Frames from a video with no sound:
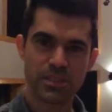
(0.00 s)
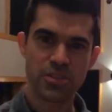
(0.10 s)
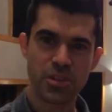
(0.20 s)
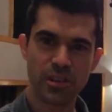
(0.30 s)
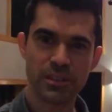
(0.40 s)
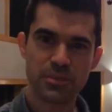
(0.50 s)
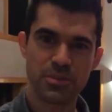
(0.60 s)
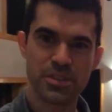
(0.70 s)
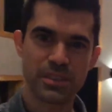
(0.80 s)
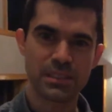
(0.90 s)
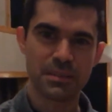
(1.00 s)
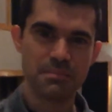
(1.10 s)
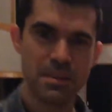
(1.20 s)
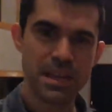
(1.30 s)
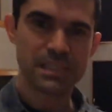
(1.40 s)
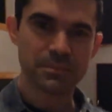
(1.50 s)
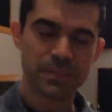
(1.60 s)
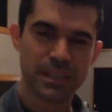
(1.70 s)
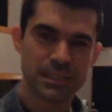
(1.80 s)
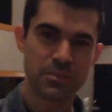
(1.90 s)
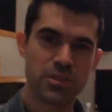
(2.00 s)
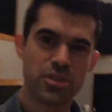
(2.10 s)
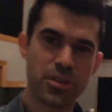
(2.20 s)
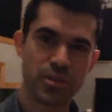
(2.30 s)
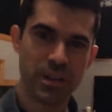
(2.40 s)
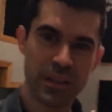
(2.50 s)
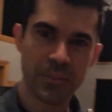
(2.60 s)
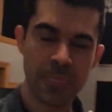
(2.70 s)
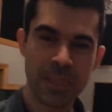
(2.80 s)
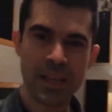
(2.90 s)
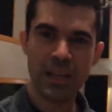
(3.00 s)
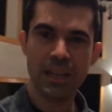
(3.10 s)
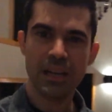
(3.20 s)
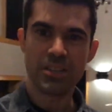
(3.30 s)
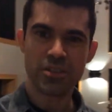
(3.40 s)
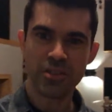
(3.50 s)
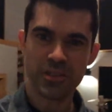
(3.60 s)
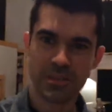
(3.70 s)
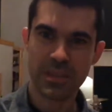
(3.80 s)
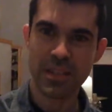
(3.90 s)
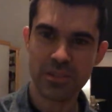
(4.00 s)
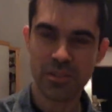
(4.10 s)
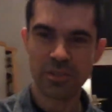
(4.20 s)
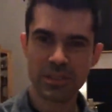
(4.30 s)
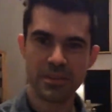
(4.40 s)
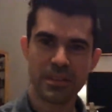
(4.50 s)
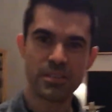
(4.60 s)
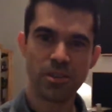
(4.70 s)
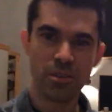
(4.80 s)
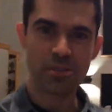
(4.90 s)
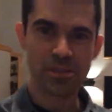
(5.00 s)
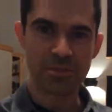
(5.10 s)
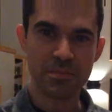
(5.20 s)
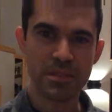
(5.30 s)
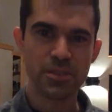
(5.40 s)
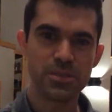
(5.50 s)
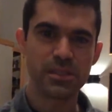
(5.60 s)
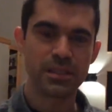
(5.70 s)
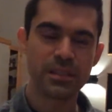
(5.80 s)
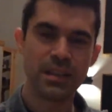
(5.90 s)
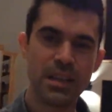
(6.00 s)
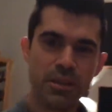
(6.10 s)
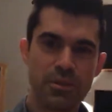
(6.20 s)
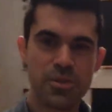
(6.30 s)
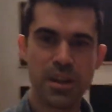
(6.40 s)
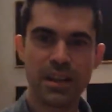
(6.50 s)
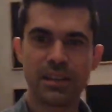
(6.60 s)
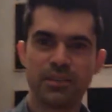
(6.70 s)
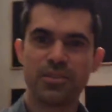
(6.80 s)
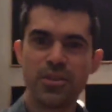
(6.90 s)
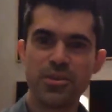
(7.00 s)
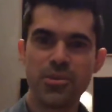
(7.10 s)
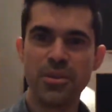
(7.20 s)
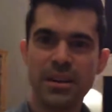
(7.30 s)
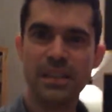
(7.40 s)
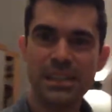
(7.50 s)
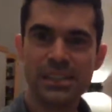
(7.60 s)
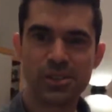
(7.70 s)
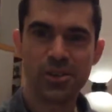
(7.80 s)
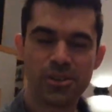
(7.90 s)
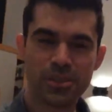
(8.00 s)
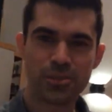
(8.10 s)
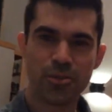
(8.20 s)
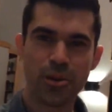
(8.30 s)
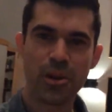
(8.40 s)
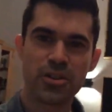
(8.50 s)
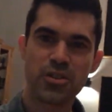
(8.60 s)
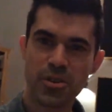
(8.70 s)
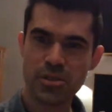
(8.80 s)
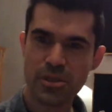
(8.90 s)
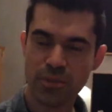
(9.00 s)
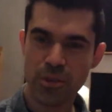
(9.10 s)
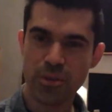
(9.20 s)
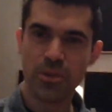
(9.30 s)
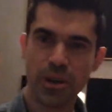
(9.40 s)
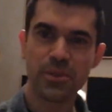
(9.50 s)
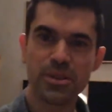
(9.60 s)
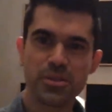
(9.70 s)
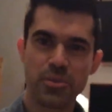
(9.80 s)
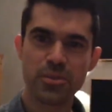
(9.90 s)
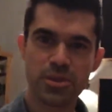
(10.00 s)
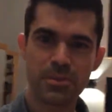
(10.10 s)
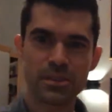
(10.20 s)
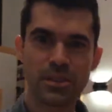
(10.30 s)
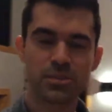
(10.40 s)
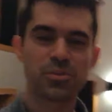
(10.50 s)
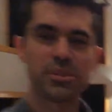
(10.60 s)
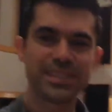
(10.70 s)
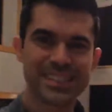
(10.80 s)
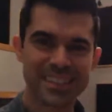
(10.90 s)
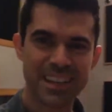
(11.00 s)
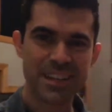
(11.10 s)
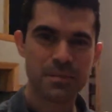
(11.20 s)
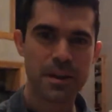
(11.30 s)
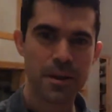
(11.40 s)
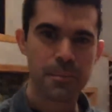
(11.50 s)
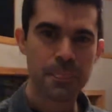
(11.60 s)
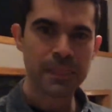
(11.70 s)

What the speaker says: Charlotte, which is an amazing place. I'm going to show you around, show you some gear to some of the guitars that we've been using. We're tracking a few songs for our church, a few original worship songs we're really excited about.